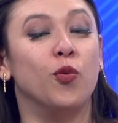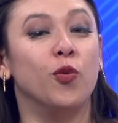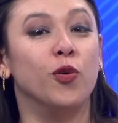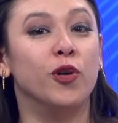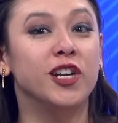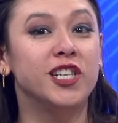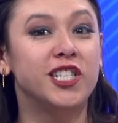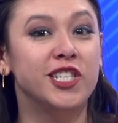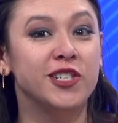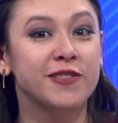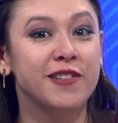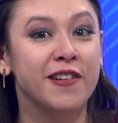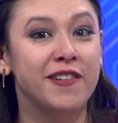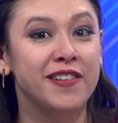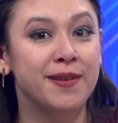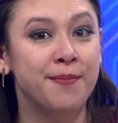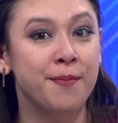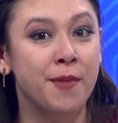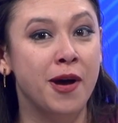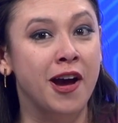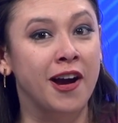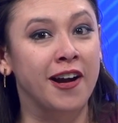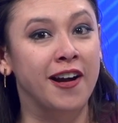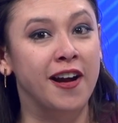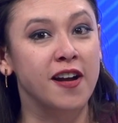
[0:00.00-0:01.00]
Would you go to
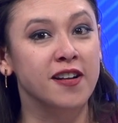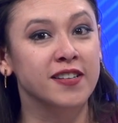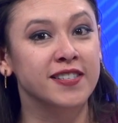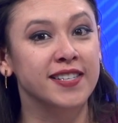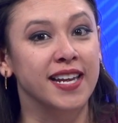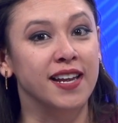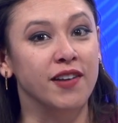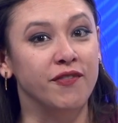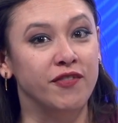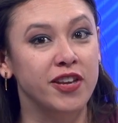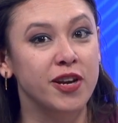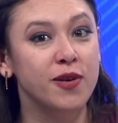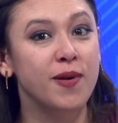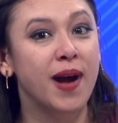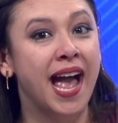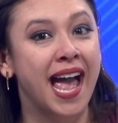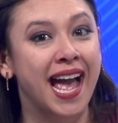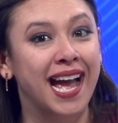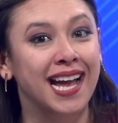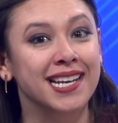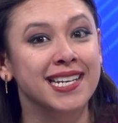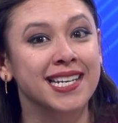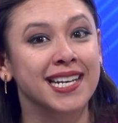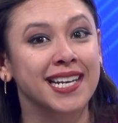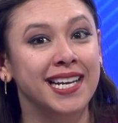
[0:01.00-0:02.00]
Mars if you
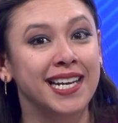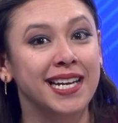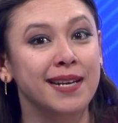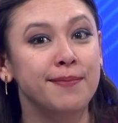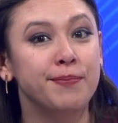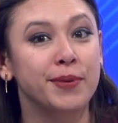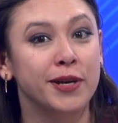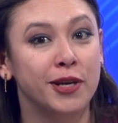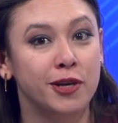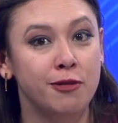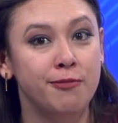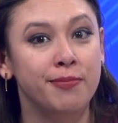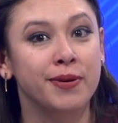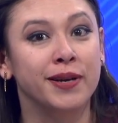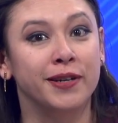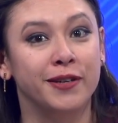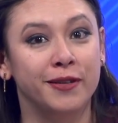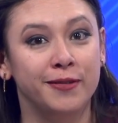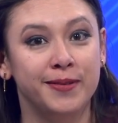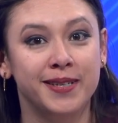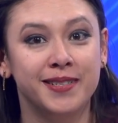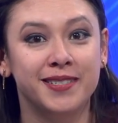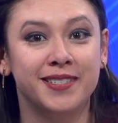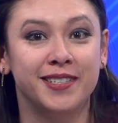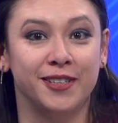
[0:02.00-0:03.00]
had to eat
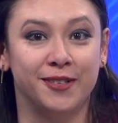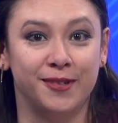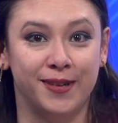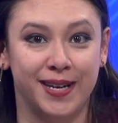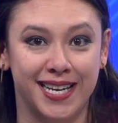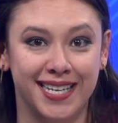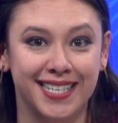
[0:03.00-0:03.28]
poo-poo to do